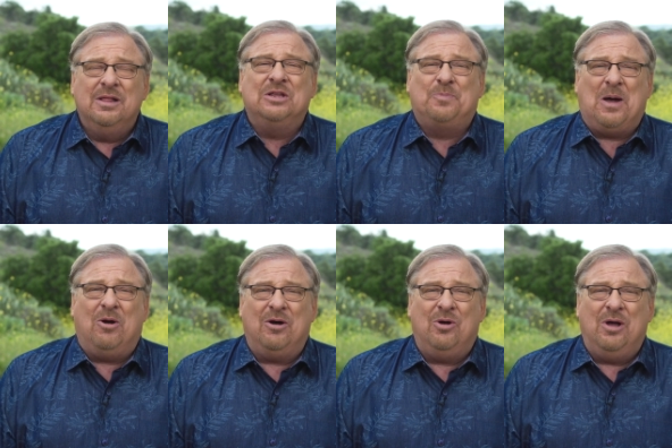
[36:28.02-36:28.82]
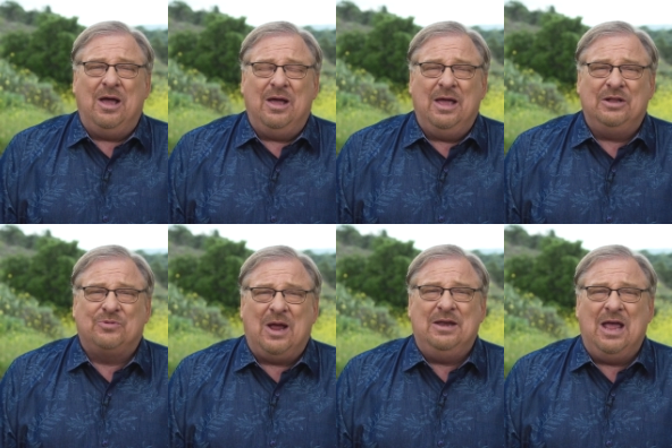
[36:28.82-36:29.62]
Let's bow our
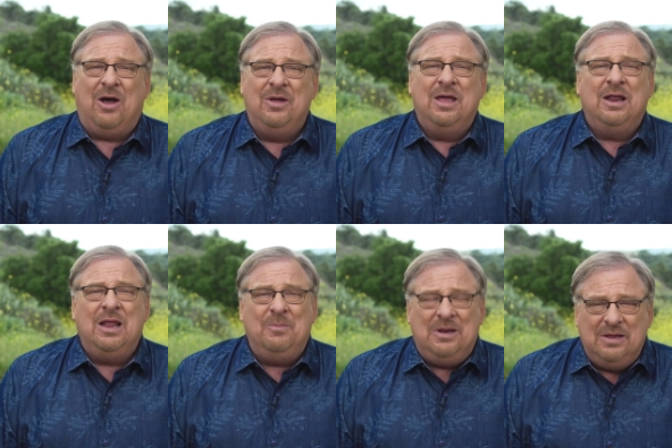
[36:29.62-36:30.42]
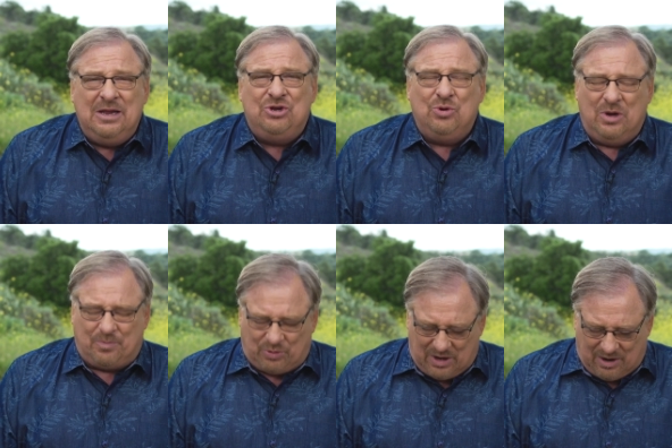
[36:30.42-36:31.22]
heads right now and let me lead you in
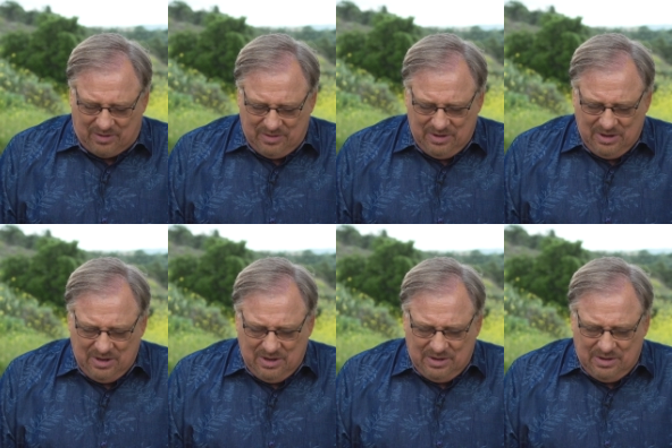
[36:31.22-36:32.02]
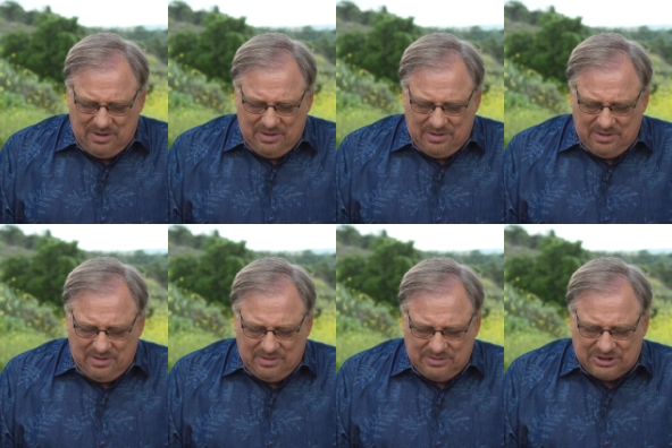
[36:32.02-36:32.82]
a prayer.
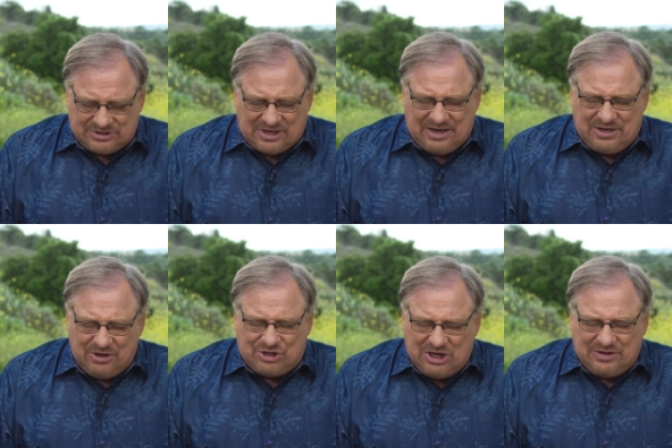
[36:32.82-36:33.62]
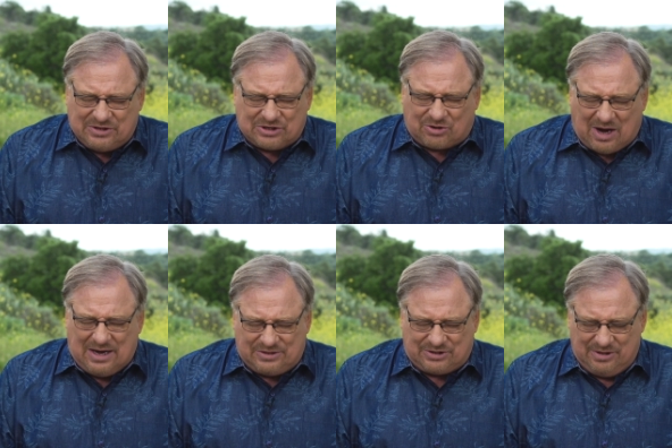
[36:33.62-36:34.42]
Just say, dear Jesus
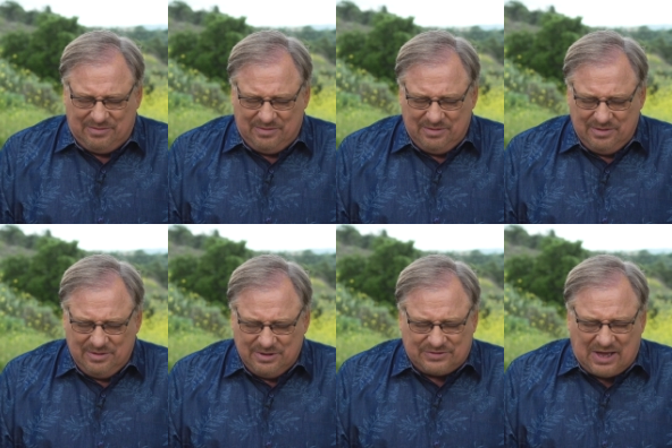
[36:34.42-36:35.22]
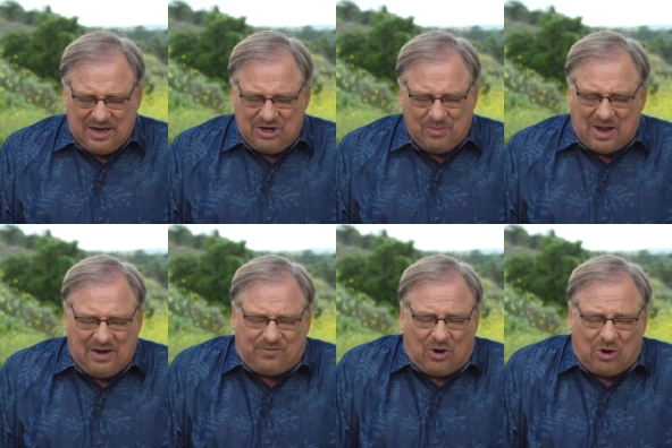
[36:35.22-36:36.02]
Christ. Just say it in your
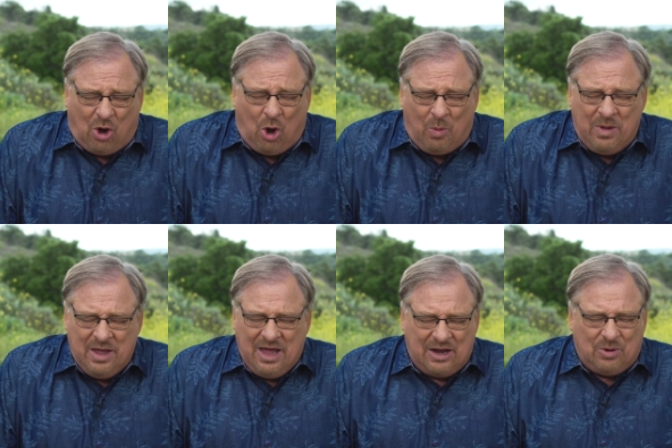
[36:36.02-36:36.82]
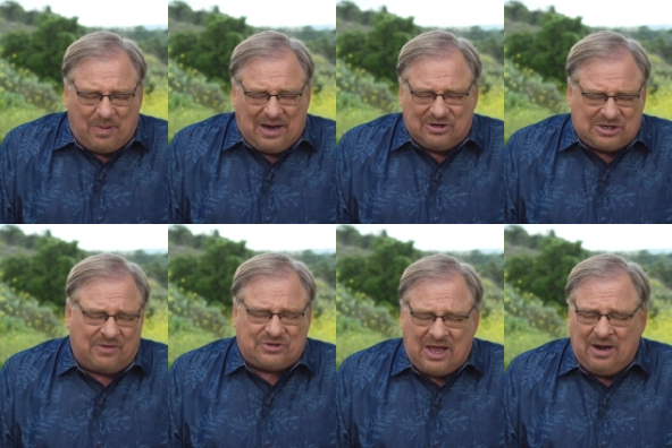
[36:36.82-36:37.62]
mind. If you're at home and you're by
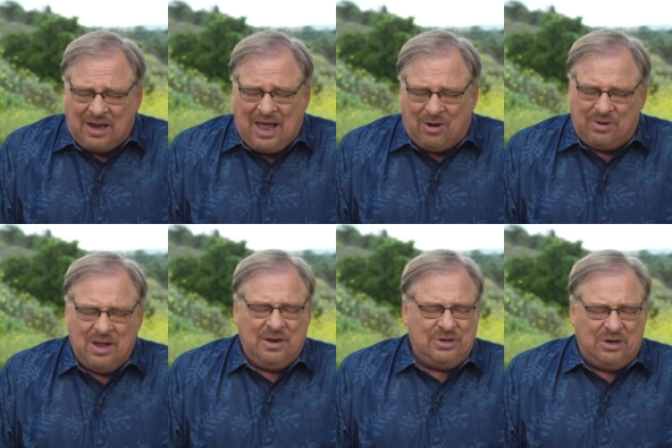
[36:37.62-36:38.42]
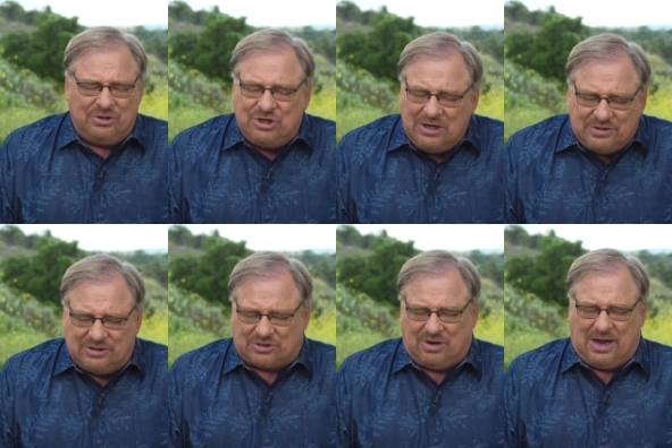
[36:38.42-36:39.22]
yourself, say it aloud. Dear
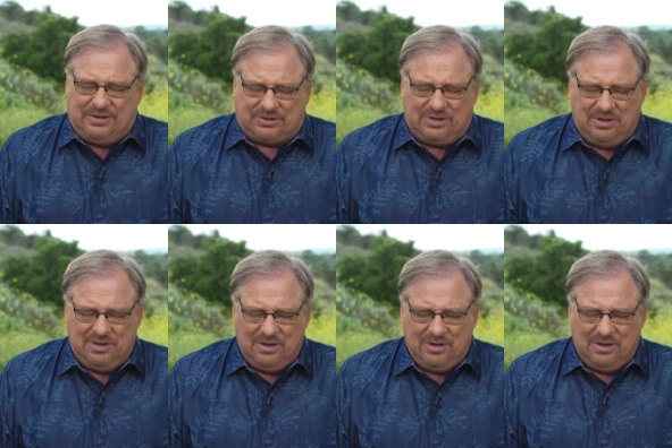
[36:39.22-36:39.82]
Jesus Christ,